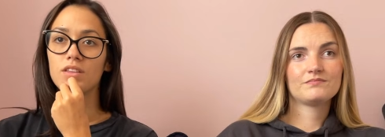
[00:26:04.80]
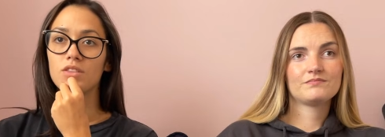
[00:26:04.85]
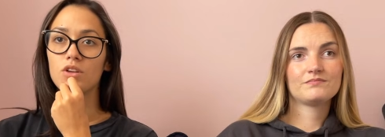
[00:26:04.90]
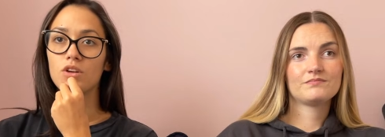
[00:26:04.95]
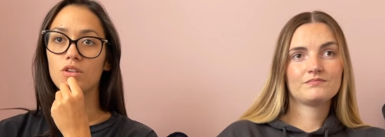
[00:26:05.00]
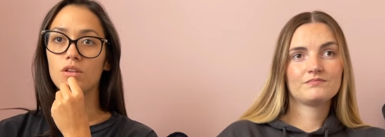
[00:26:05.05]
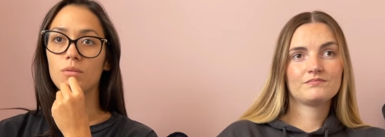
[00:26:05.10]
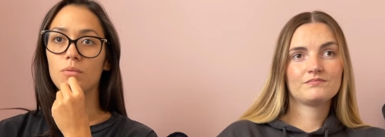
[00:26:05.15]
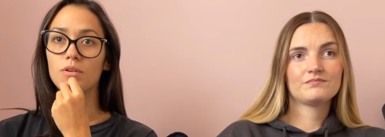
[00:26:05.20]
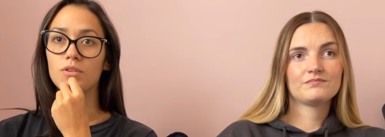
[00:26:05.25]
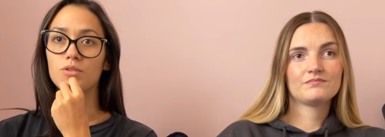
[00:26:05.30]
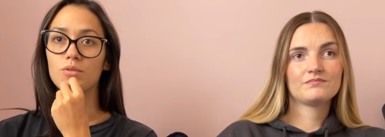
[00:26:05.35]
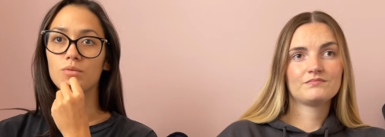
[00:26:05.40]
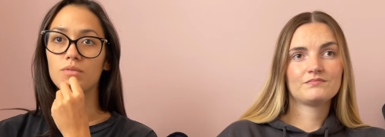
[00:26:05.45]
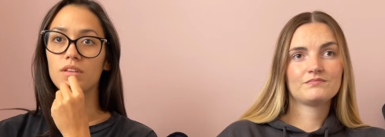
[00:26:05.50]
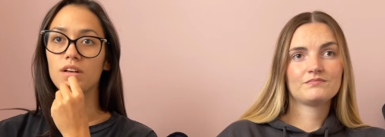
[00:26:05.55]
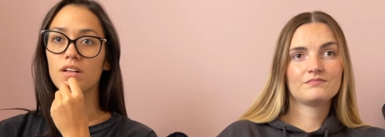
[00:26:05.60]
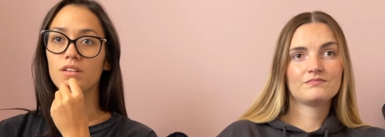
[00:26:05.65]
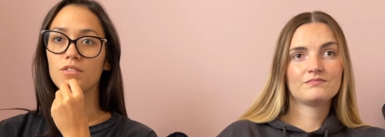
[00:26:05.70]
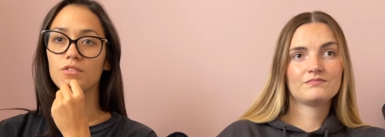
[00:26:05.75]
Speaker 1: Don't know what to
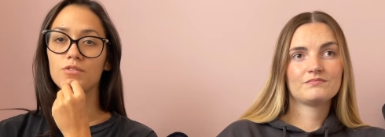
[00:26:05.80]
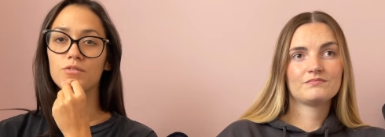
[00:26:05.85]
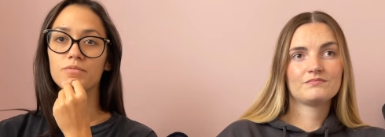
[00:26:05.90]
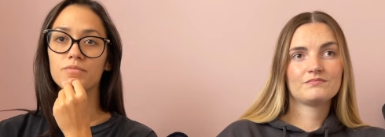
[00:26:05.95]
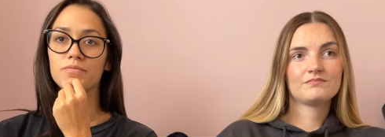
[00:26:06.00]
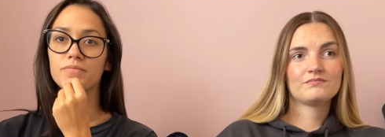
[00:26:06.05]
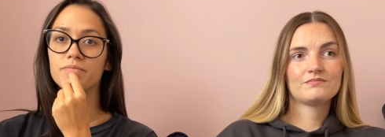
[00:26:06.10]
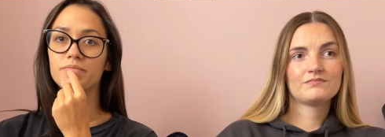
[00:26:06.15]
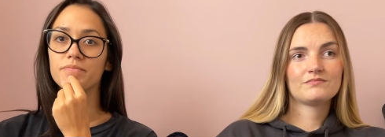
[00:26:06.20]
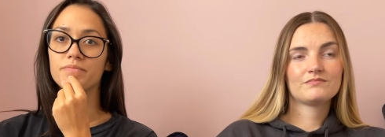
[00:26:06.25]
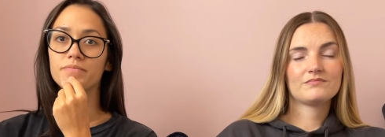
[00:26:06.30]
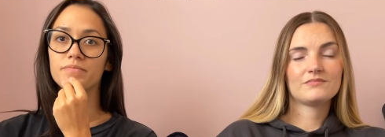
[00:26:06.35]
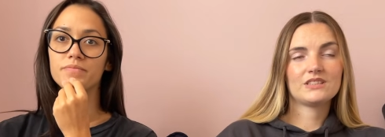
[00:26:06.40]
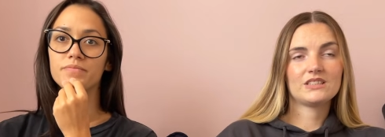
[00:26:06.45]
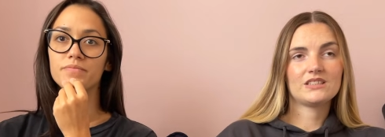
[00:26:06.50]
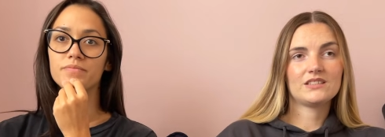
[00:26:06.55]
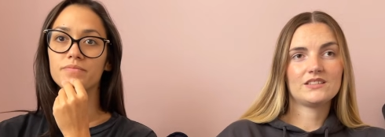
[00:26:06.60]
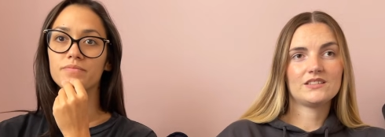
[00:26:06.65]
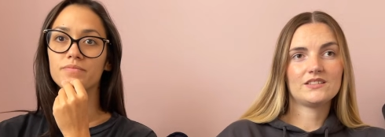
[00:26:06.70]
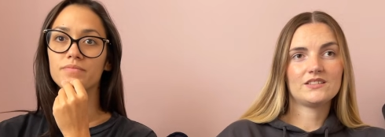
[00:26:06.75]
tell you. Me
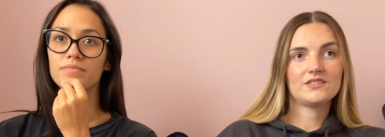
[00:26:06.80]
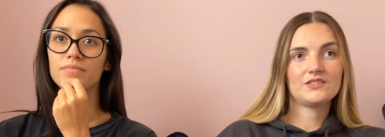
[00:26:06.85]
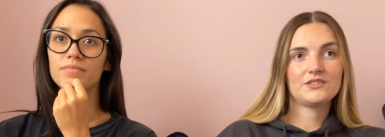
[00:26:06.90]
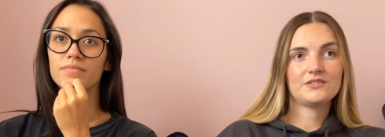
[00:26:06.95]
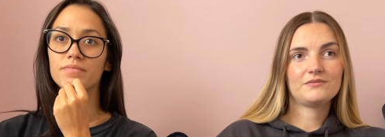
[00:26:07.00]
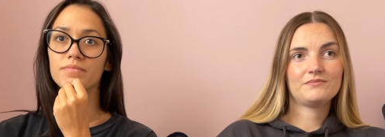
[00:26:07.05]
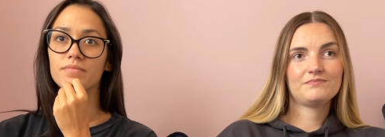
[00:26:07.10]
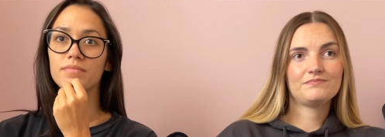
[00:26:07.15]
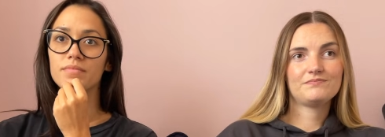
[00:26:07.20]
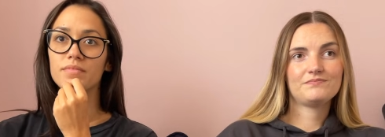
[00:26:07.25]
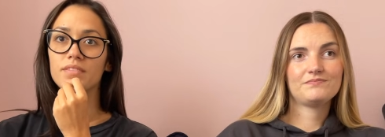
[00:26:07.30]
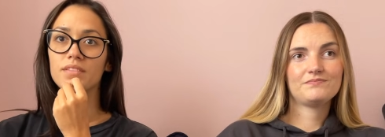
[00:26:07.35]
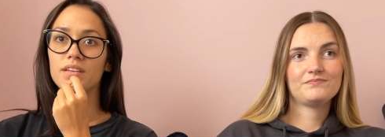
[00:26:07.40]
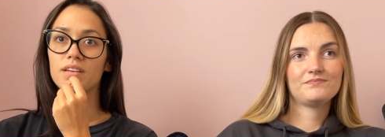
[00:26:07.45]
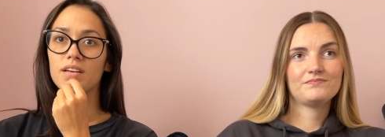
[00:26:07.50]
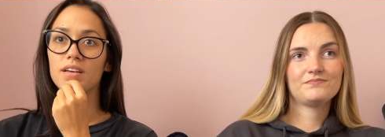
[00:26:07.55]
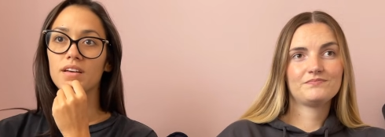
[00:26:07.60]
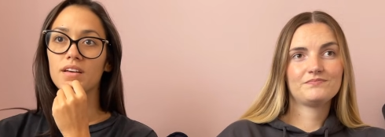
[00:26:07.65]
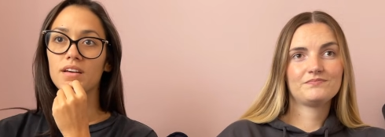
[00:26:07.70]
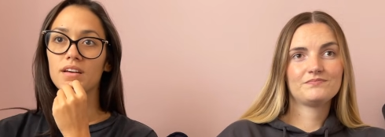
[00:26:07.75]
neither.
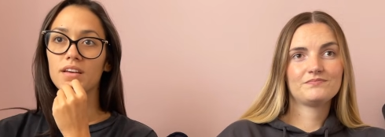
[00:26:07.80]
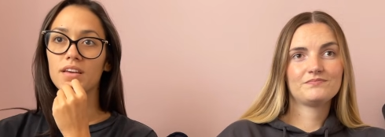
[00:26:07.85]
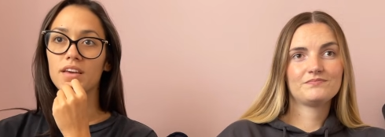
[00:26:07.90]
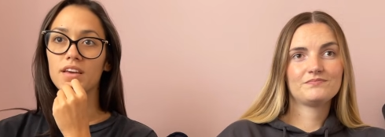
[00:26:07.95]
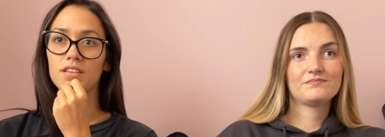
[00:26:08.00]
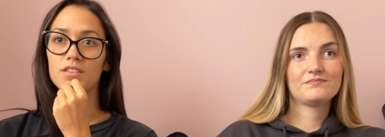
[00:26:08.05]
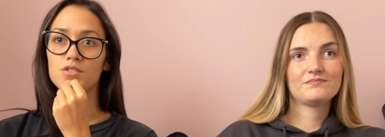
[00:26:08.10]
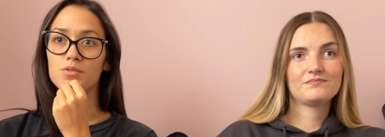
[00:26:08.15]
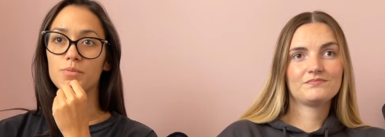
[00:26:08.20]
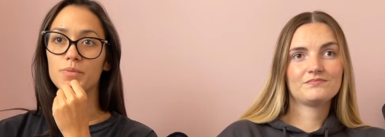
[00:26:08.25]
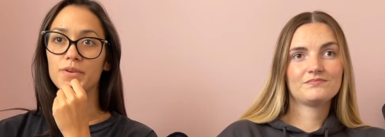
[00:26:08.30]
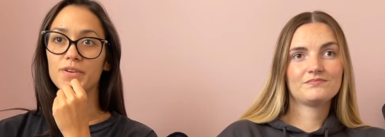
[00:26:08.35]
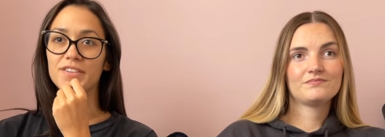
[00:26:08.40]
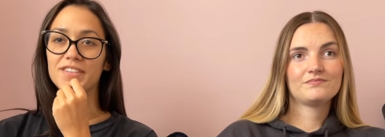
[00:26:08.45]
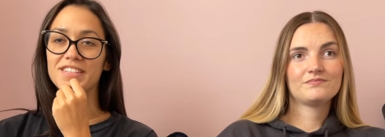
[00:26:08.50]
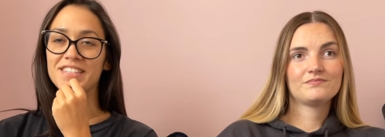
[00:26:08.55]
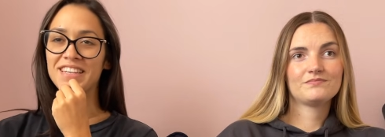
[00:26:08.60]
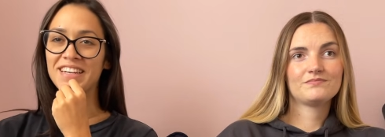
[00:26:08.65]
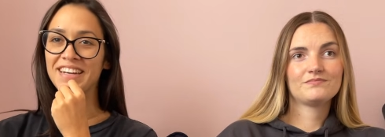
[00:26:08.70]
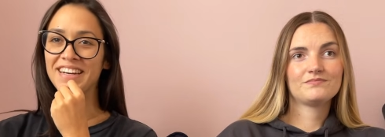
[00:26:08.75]
Can't support
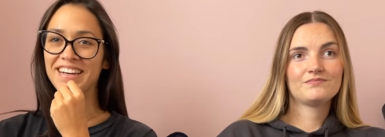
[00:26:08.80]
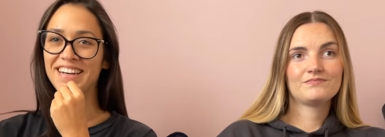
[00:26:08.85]
this.